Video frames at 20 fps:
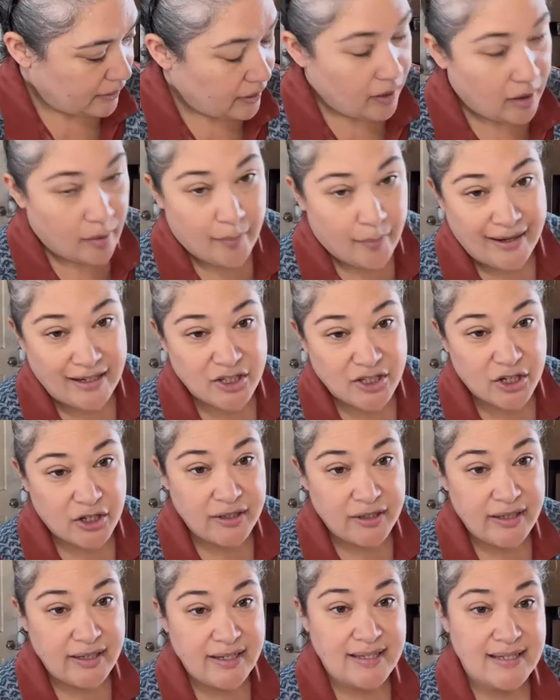A baked
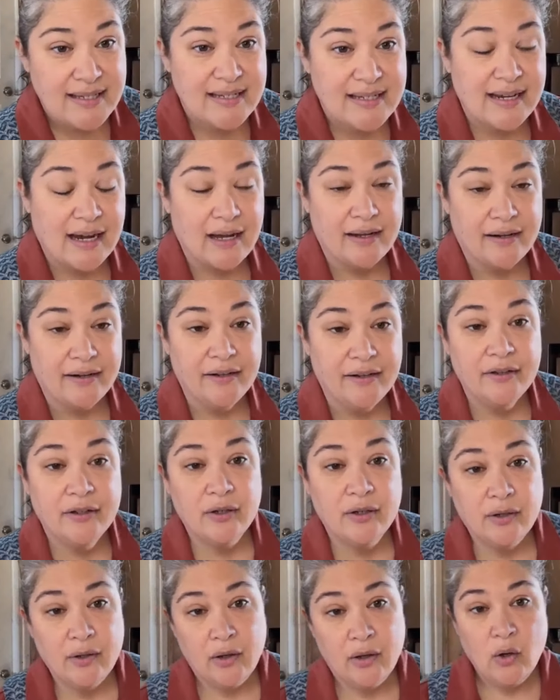good is done
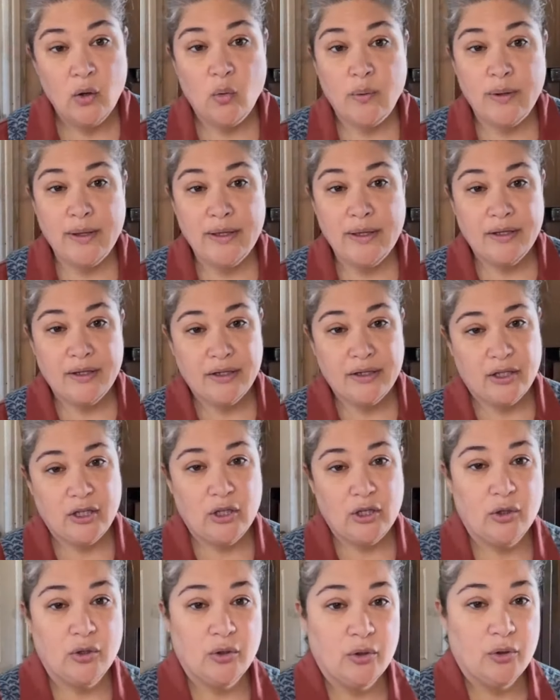when
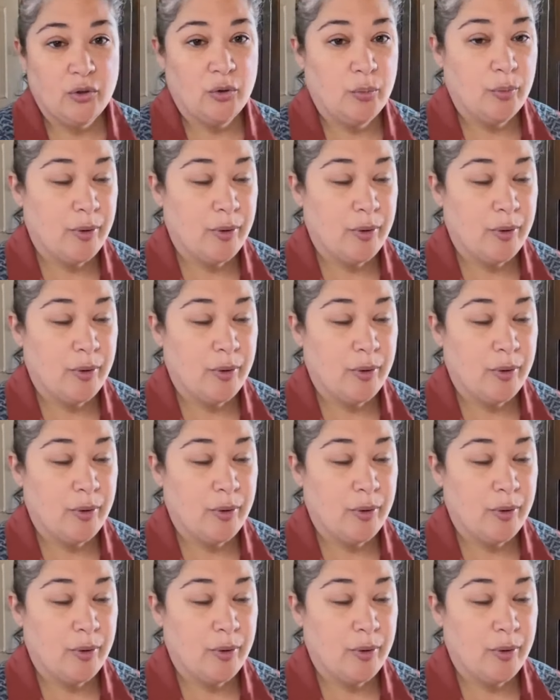you